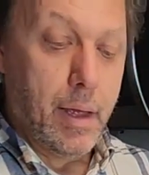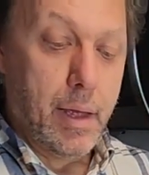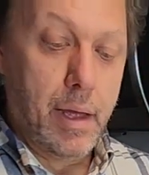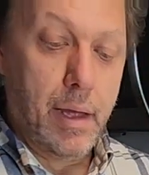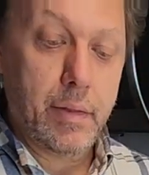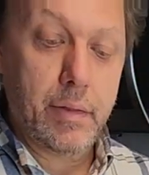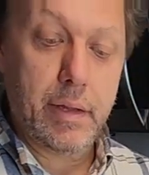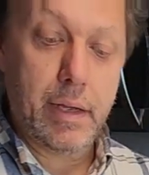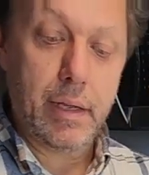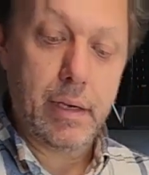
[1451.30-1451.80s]

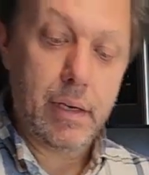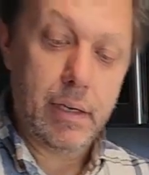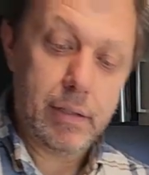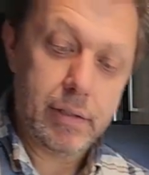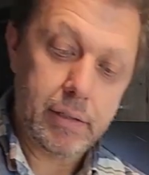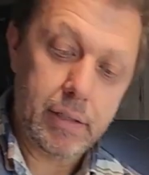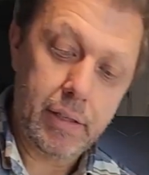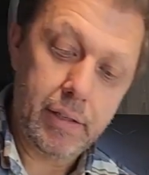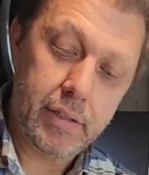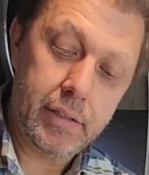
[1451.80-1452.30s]
And then let's
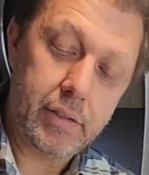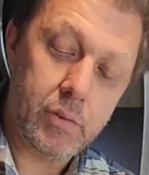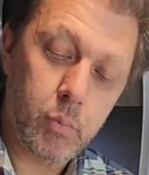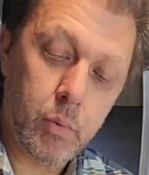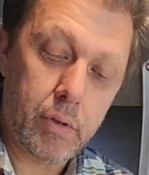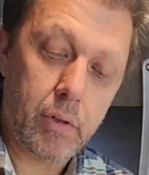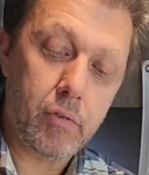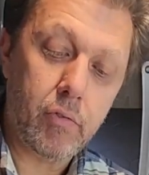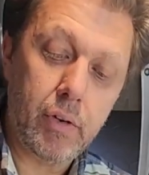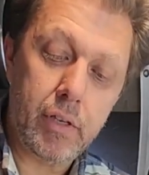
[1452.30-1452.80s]
see, this is
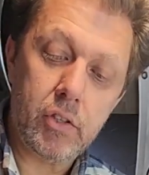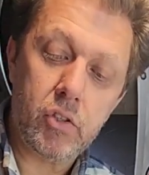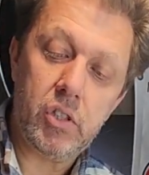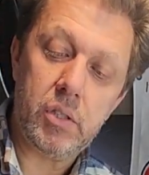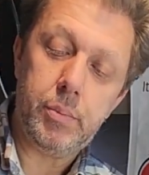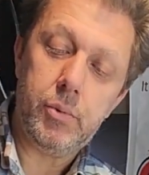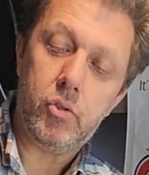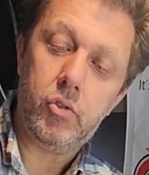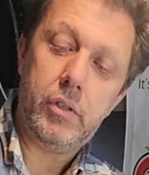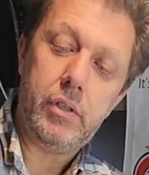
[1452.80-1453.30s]
with the Rice
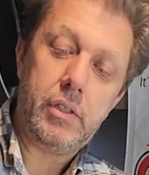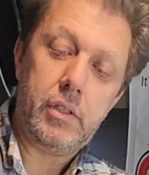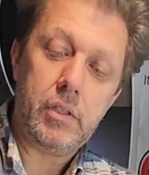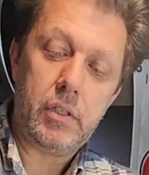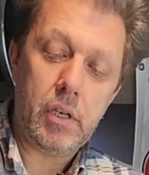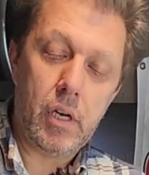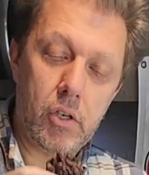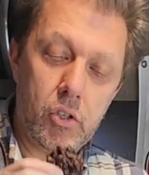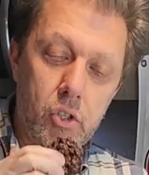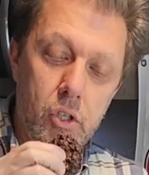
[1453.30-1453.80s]
Krispie treats and
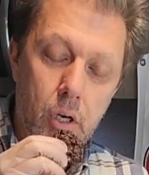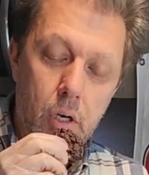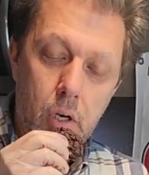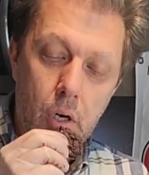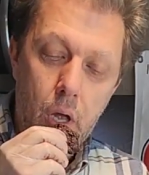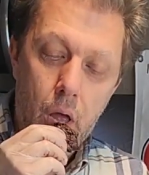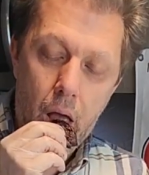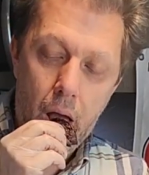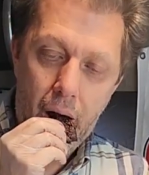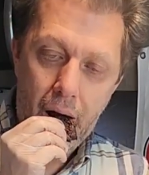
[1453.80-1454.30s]
dark
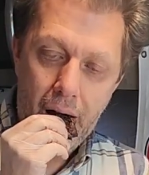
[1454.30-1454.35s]
chocolate.